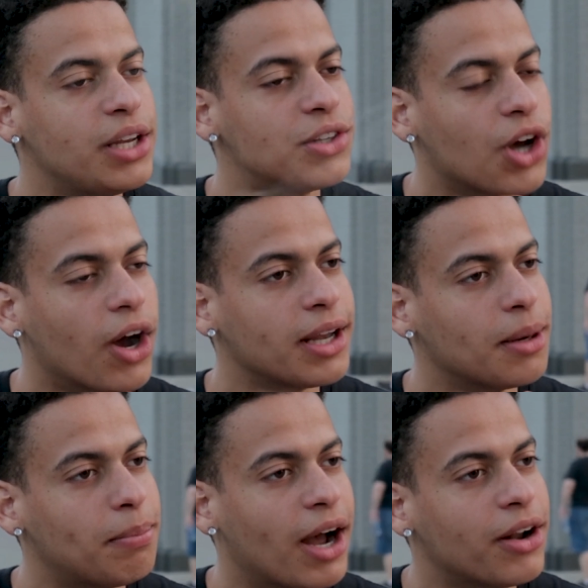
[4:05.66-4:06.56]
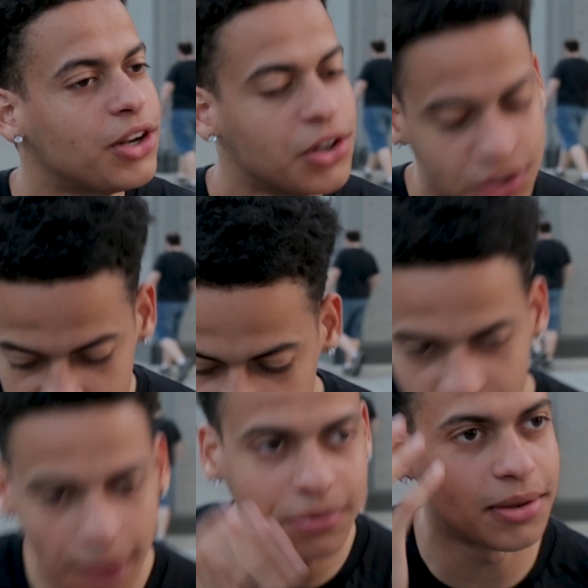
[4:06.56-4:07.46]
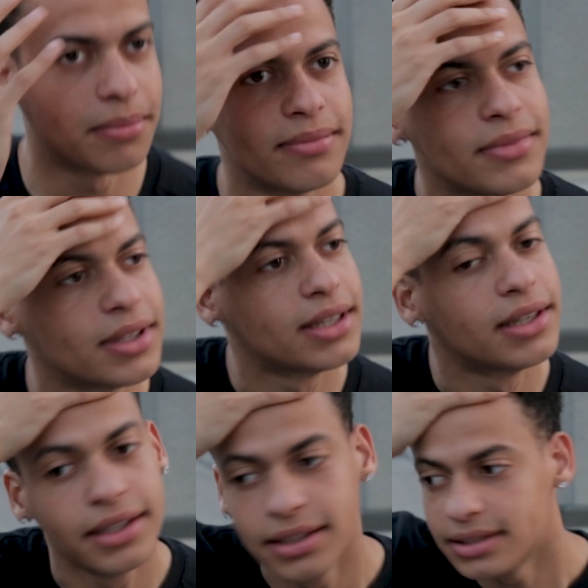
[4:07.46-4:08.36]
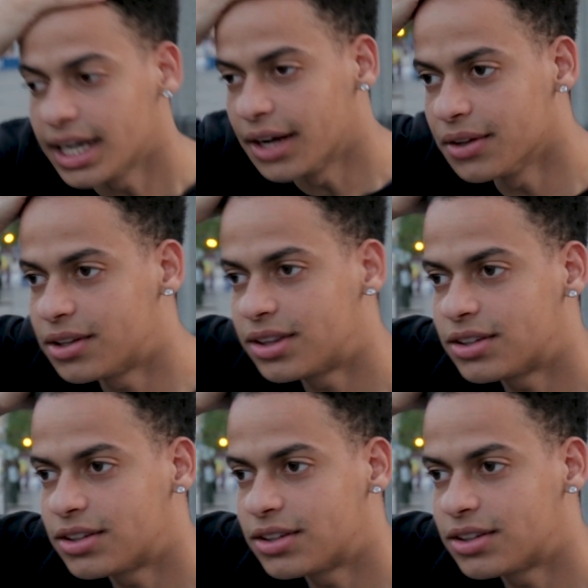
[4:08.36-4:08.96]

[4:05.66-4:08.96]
are you talking about? You just dropped them down the